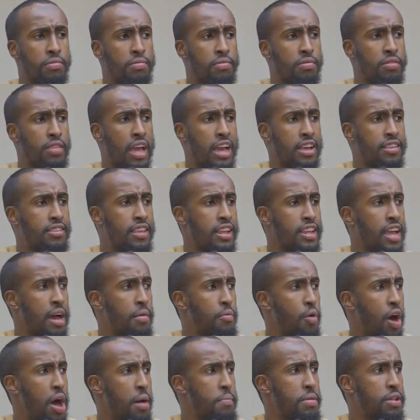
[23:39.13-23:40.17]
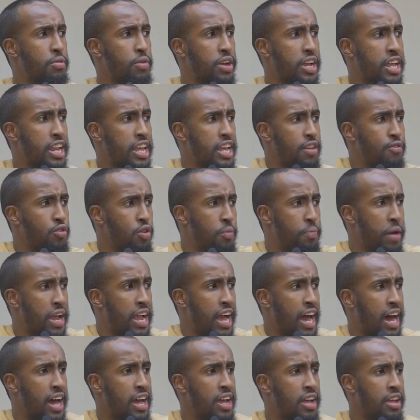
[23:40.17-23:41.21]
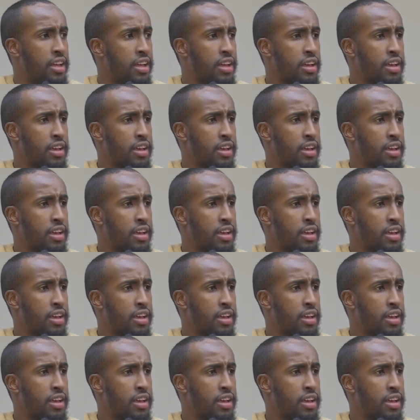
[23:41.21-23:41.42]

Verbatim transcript: They said, Ya Muhammad, we're going to give you bay'ah.